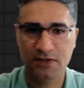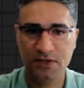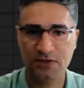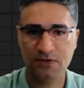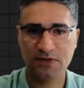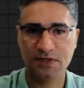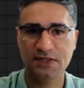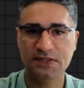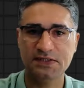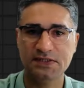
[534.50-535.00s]

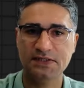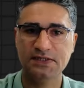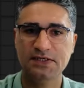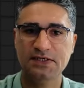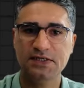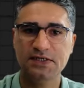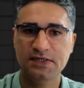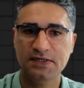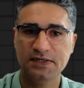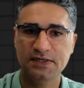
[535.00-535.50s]
you can
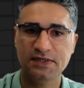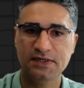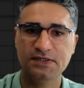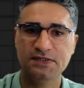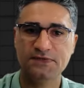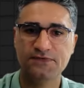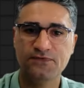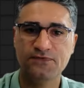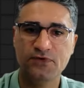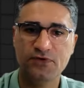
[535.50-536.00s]
see
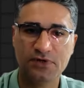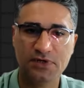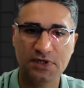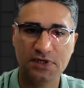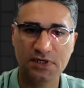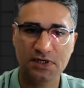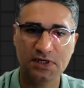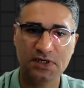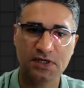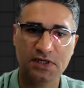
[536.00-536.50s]
it's
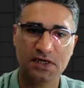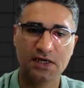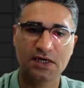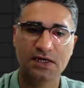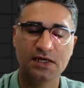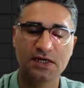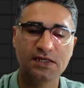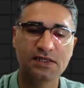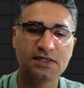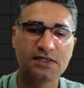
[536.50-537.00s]
working
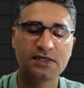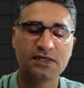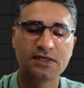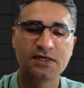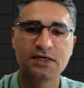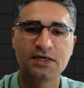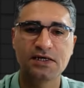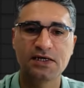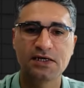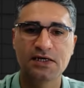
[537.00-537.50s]
and
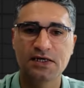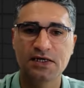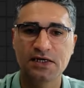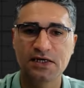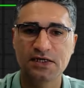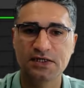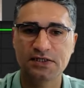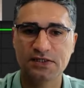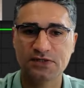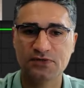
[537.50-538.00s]

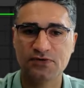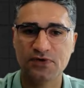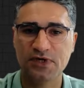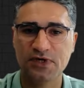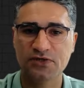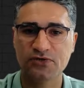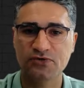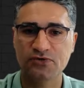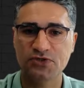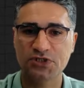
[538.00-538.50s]
it's
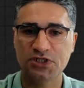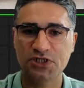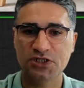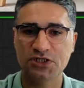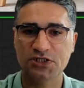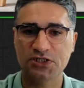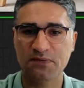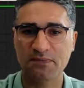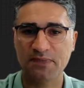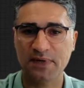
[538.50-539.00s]
trying to
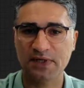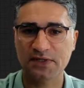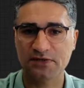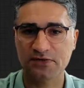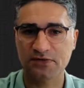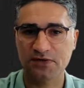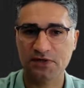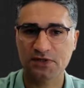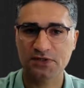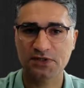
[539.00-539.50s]
change the
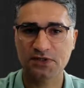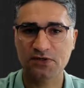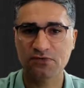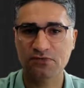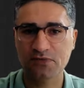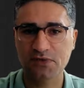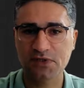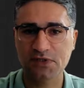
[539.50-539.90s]
material. So